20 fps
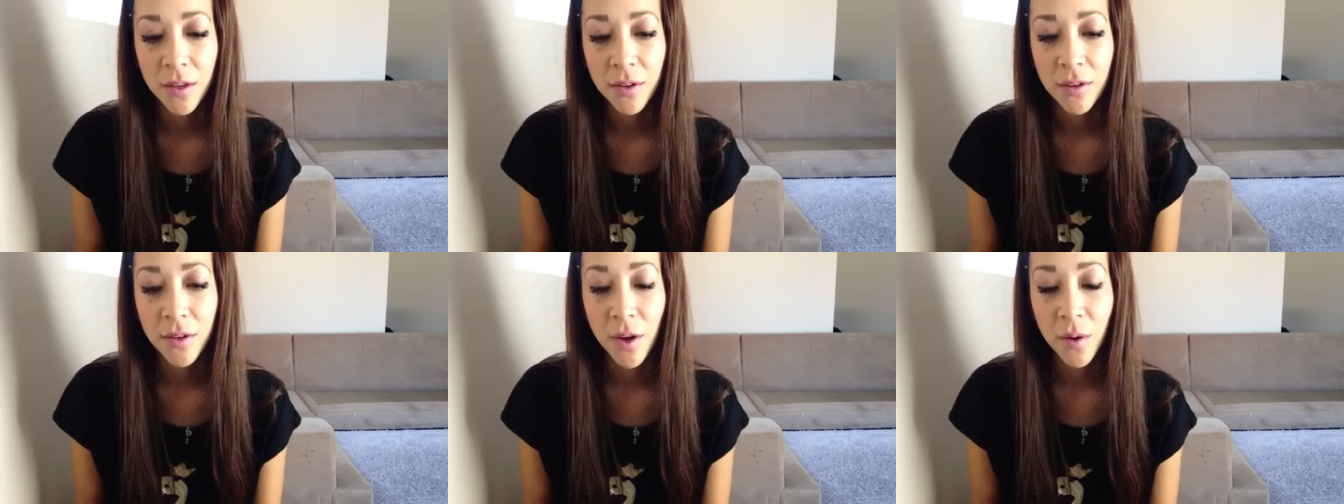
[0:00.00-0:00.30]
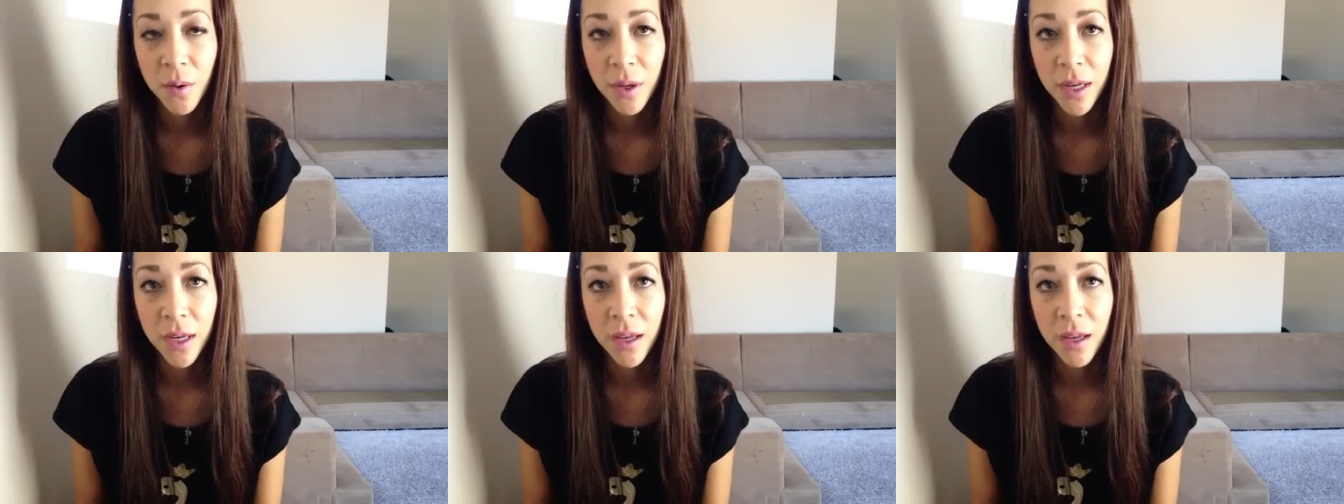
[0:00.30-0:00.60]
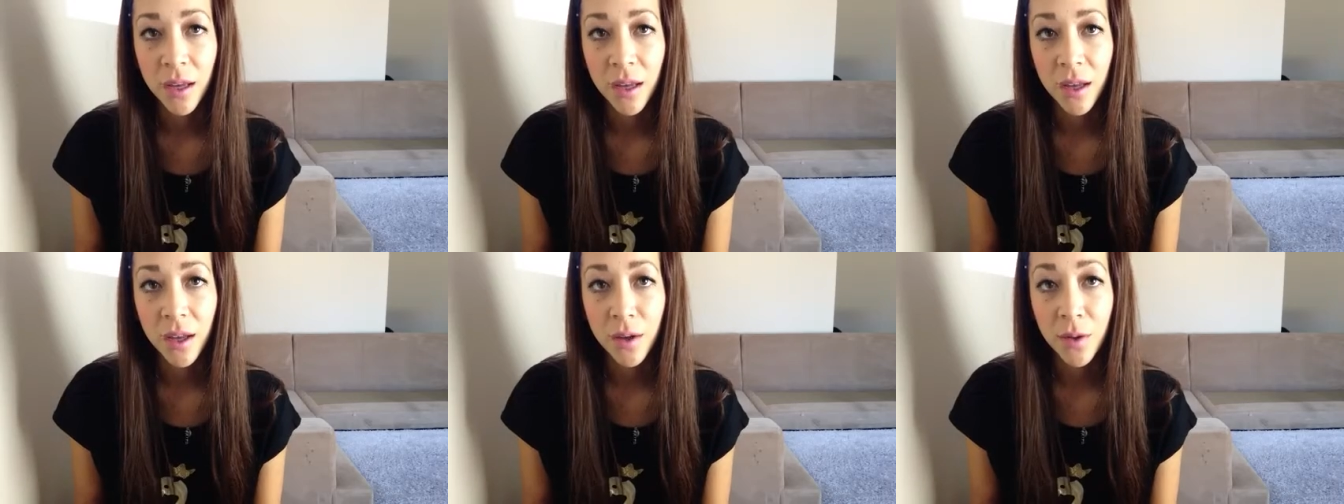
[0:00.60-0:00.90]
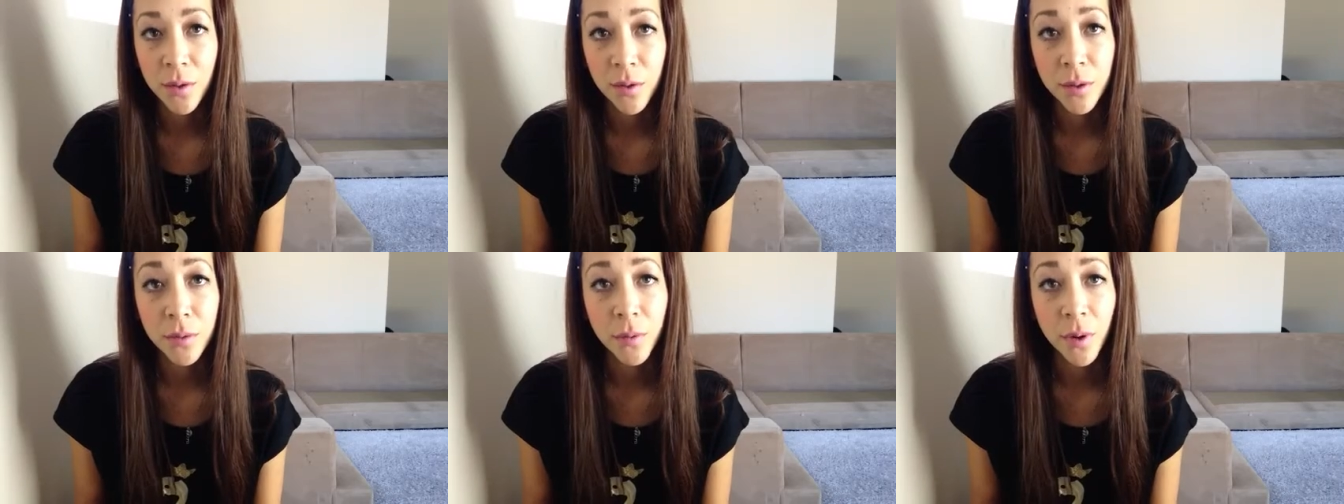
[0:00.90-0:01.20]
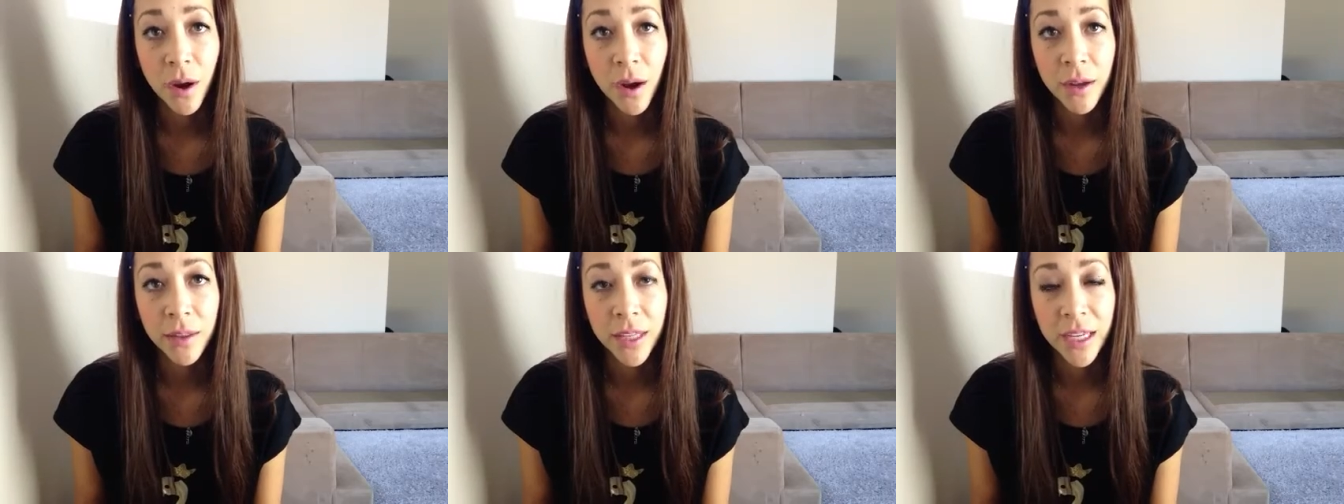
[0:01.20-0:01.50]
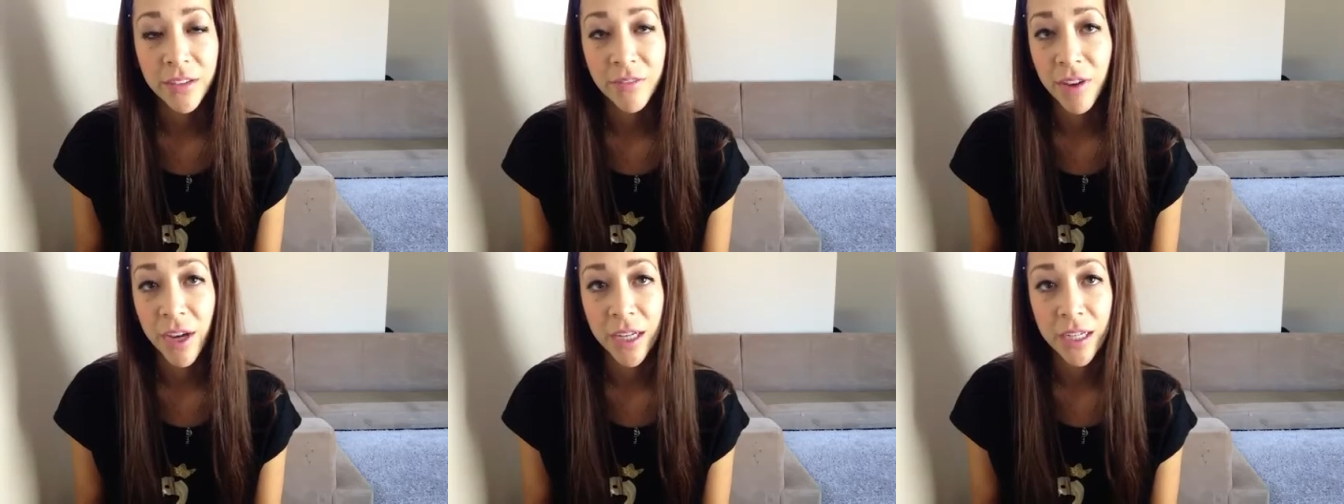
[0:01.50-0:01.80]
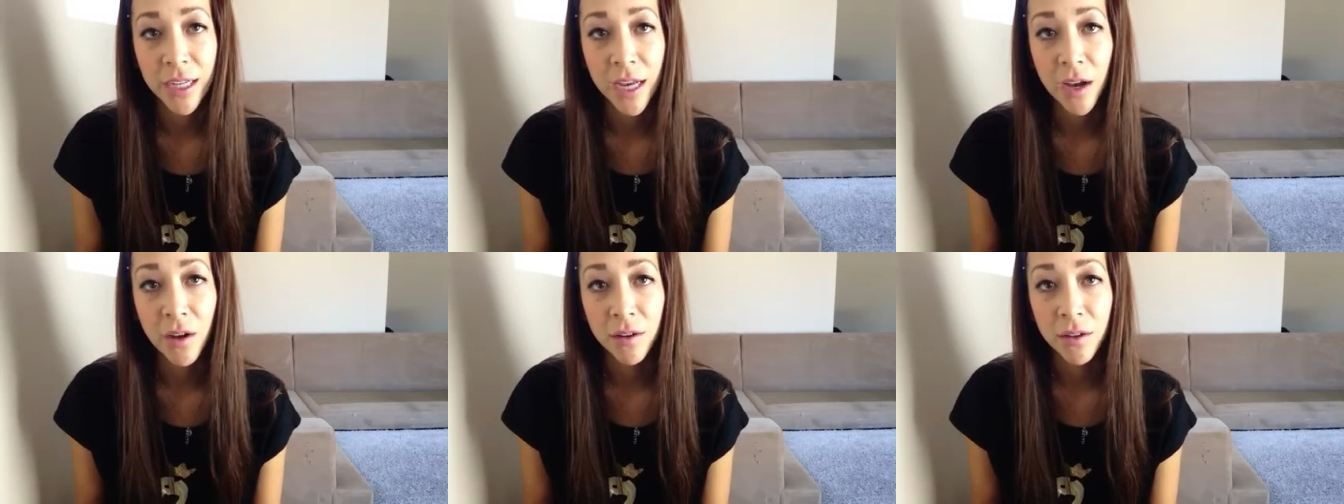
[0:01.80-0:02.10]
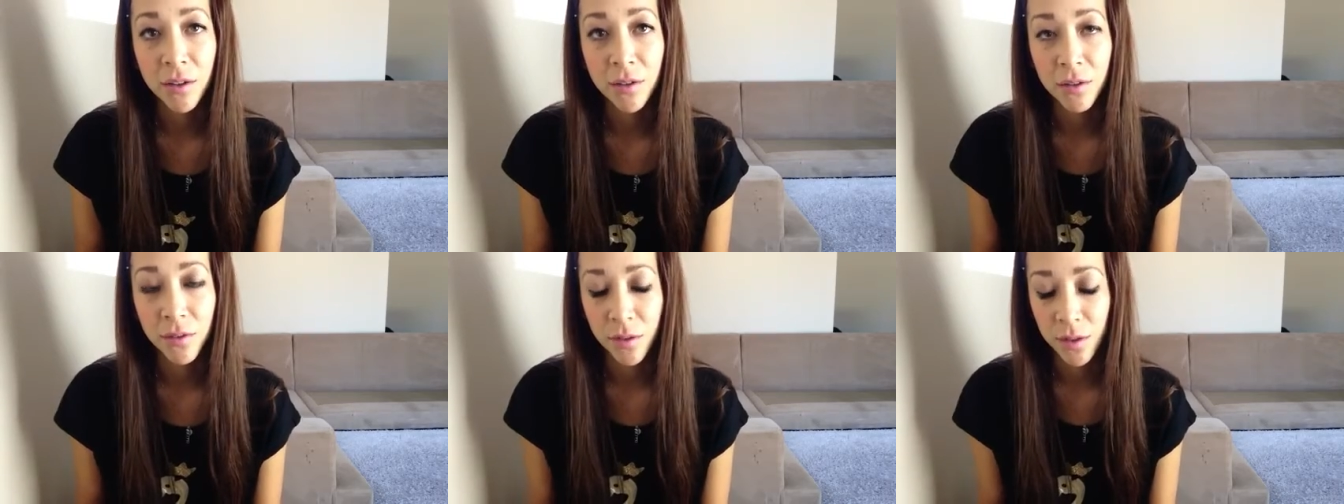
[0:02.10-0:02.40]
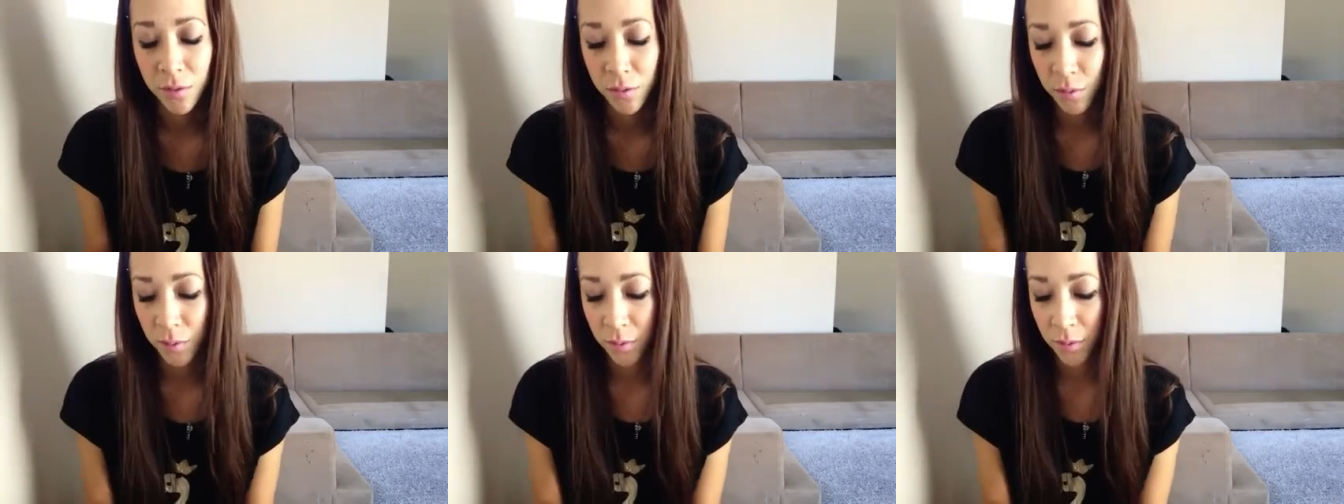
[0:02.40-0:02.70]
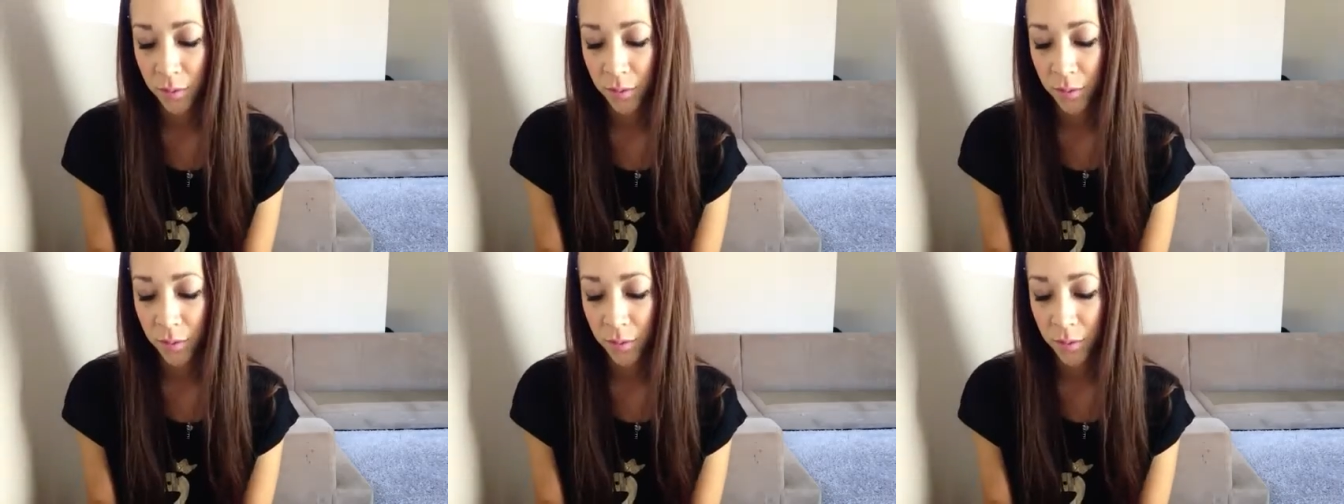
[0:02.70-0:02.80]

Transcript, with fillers: knowing who you are and like finding out who you,